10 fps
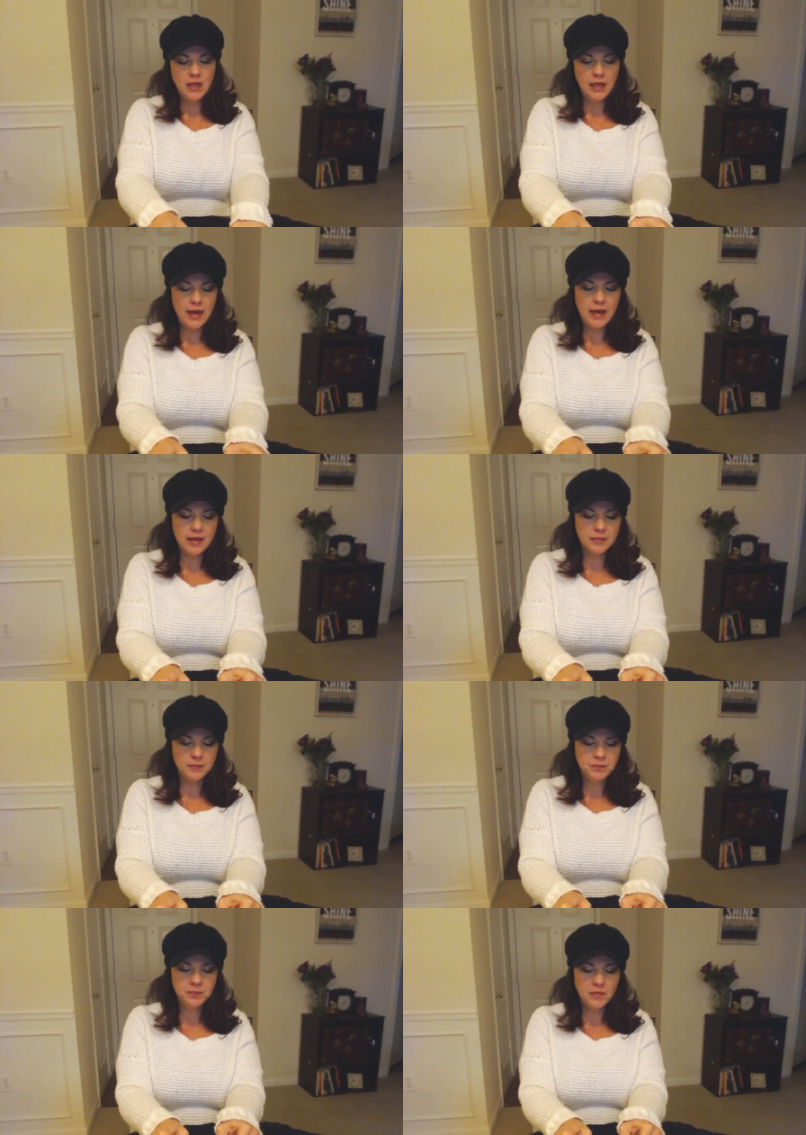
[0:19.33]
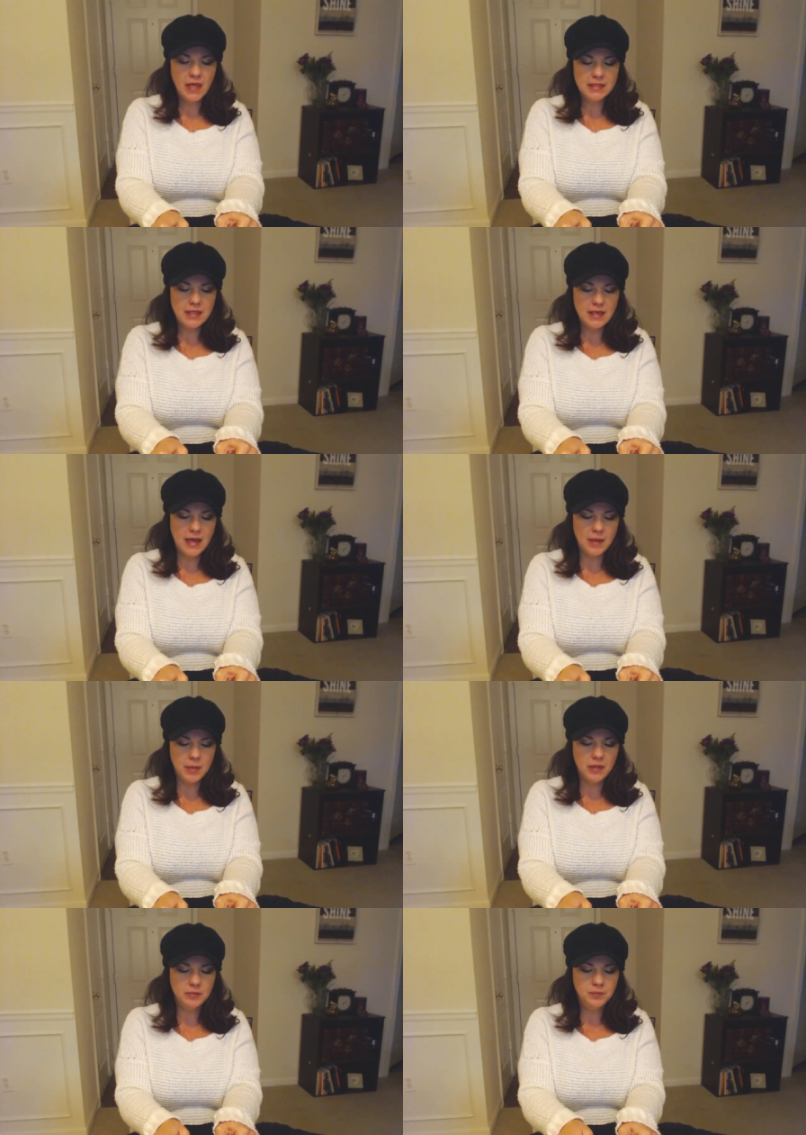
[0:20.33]
Yeah, that didn't
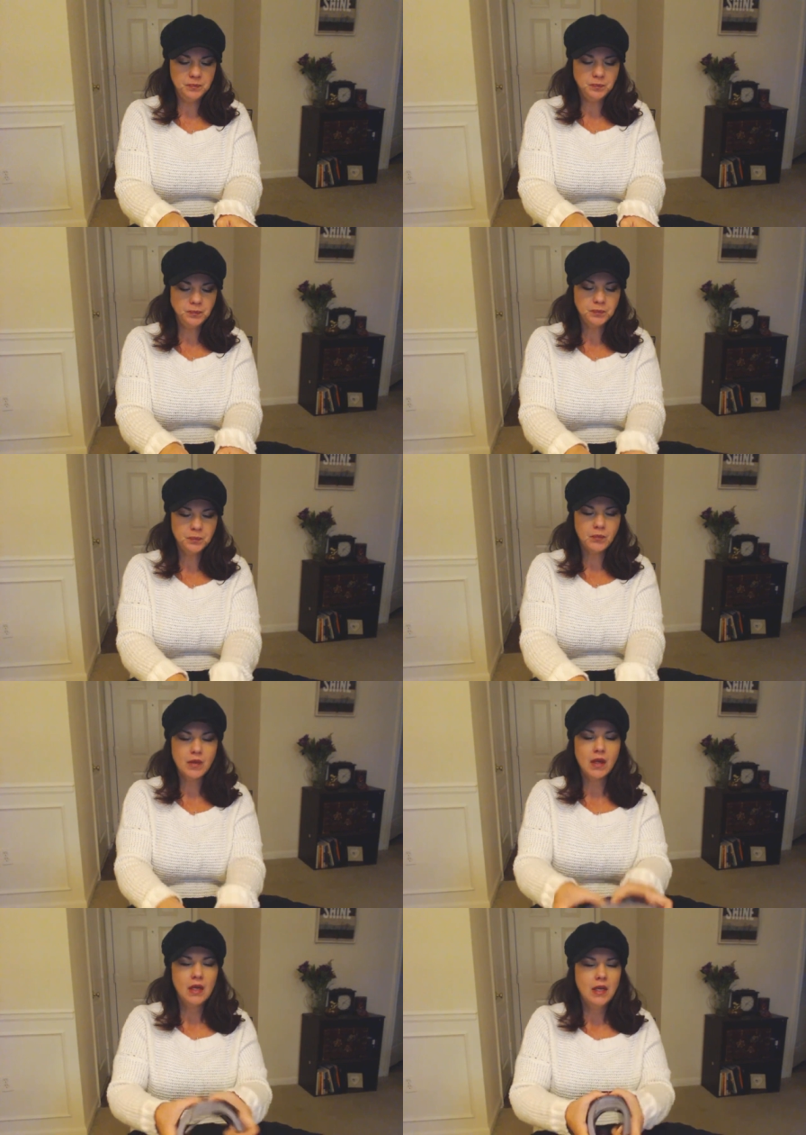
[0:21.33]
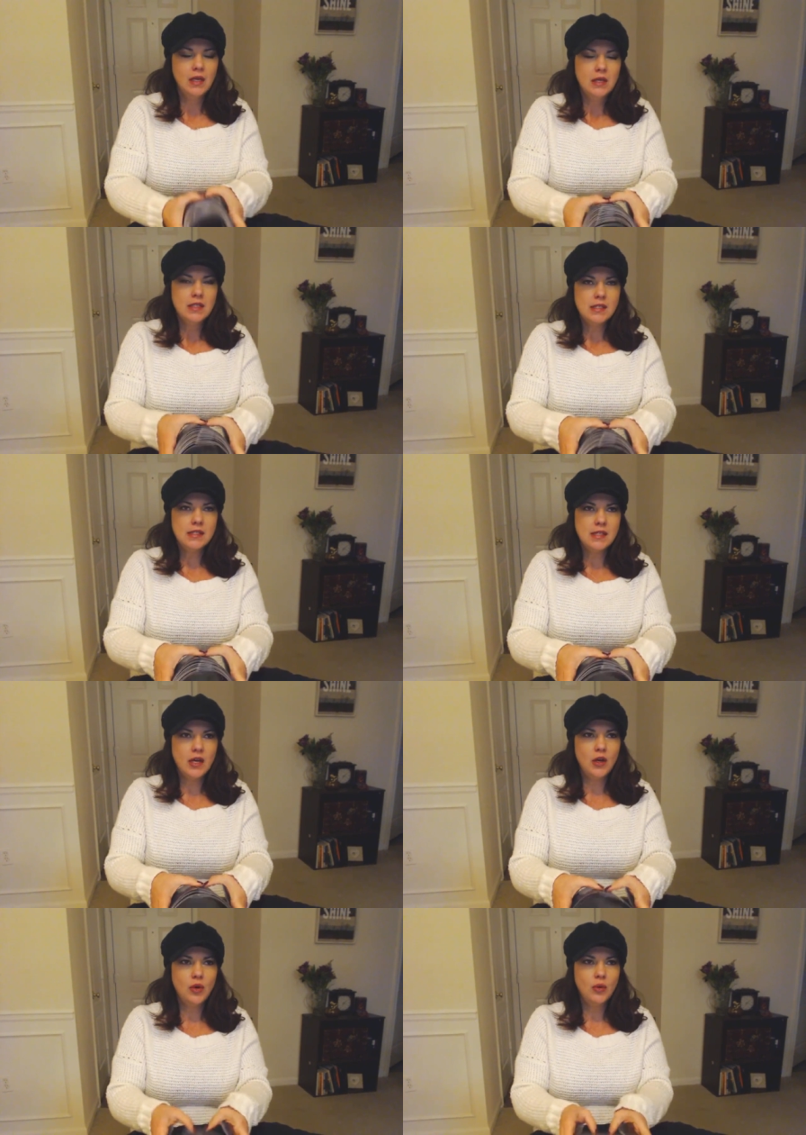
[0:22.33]
happen.
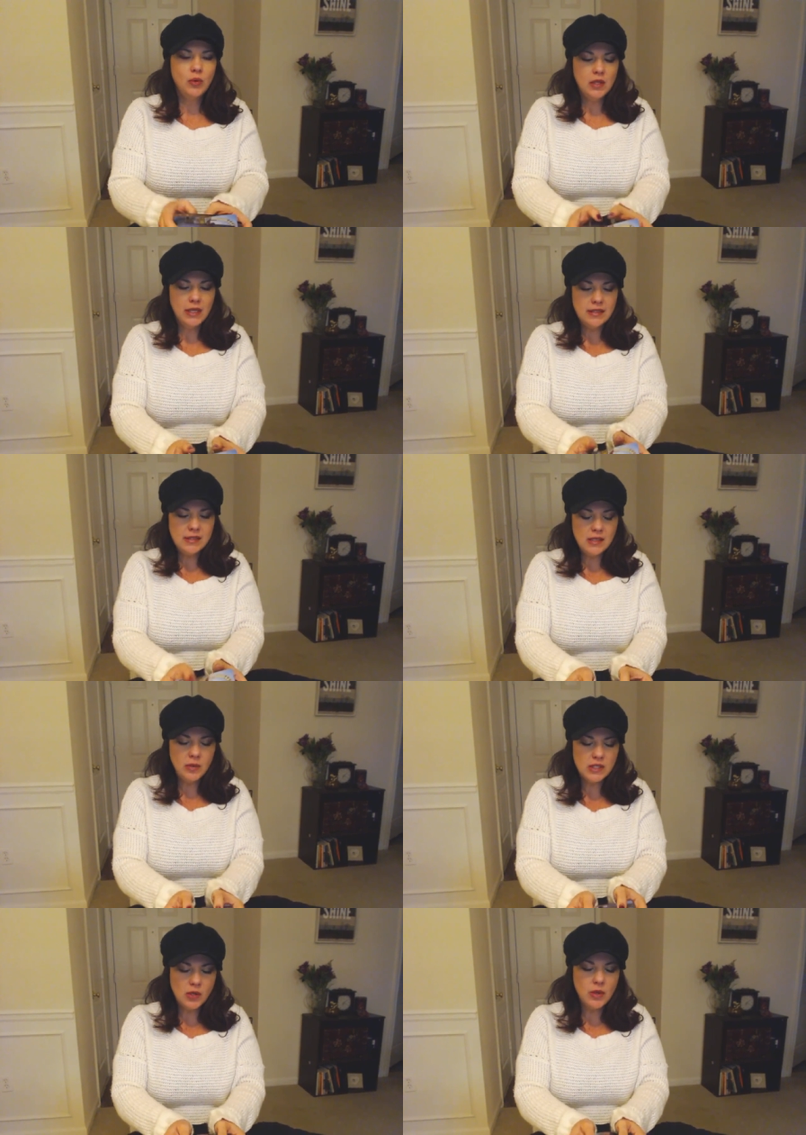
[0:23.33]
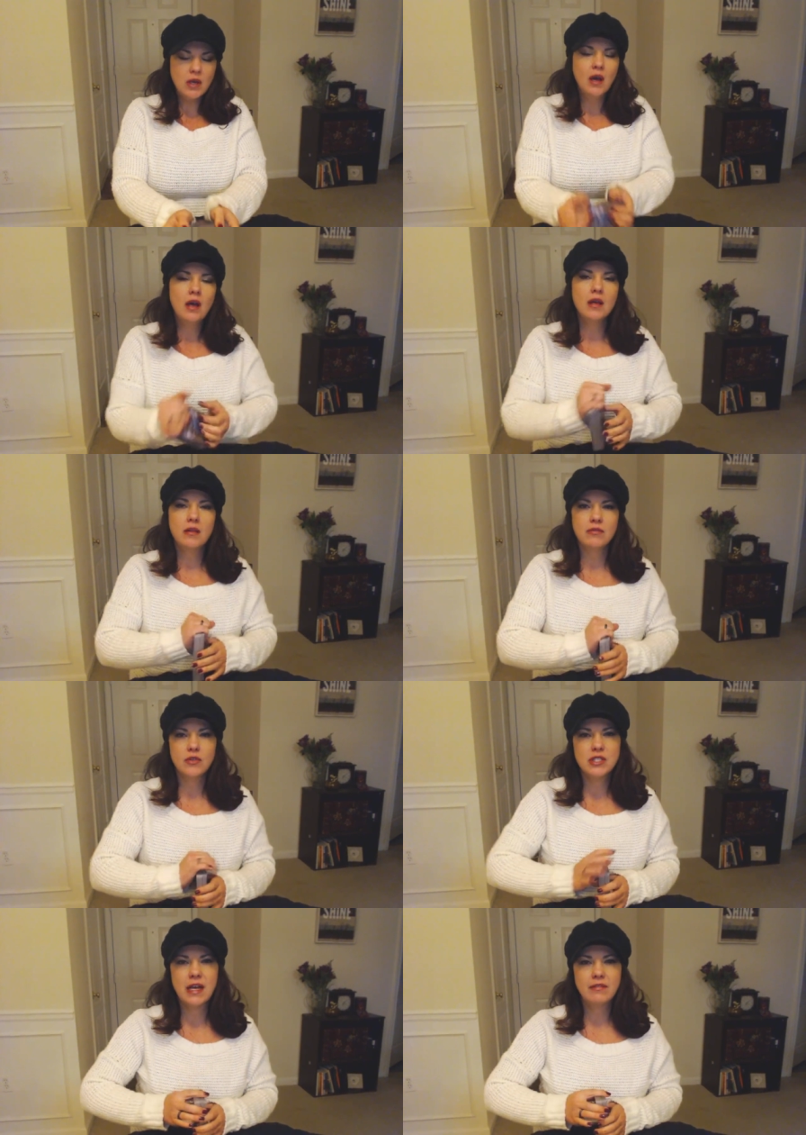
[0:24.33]
So let's see what's going on the
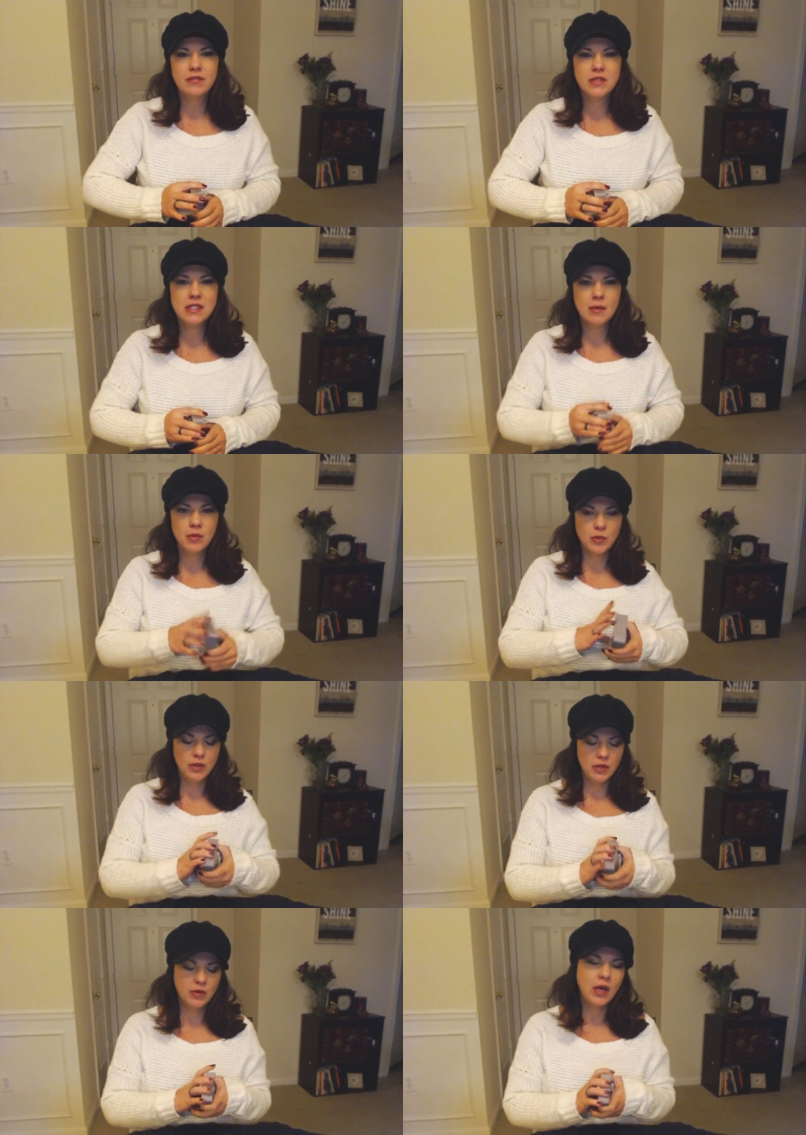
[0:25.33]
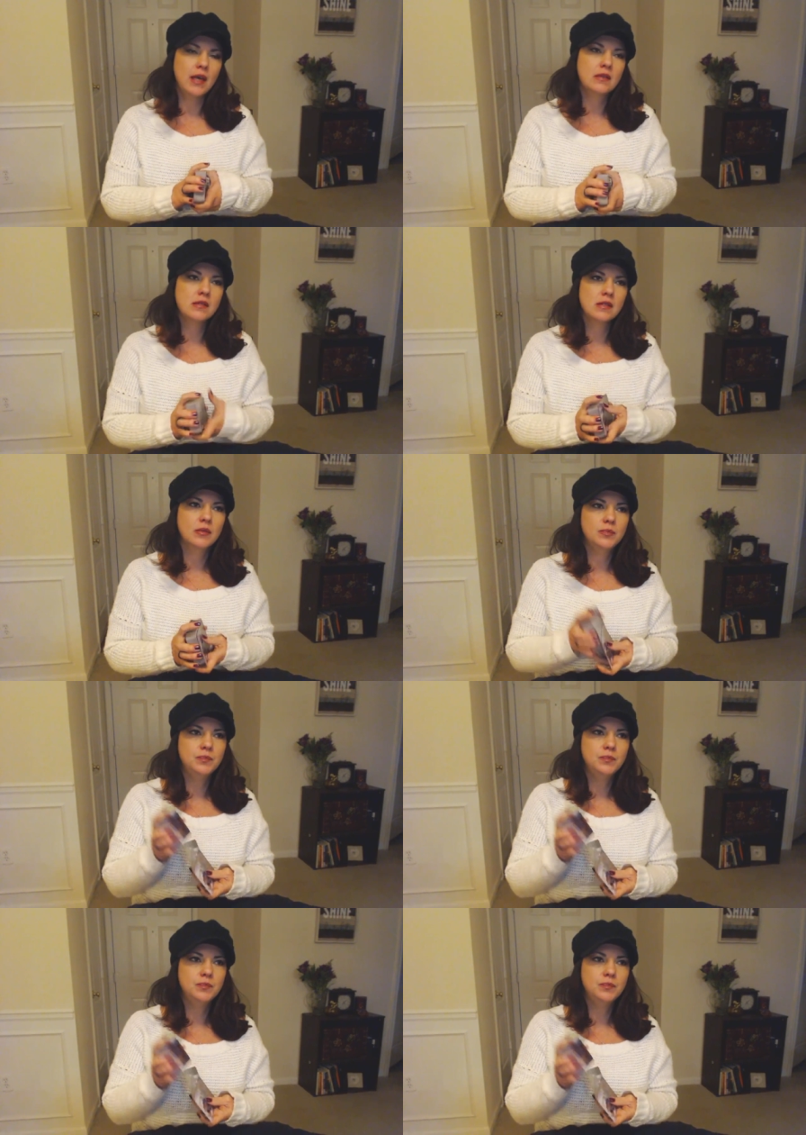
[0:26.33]
first half of December with you guys.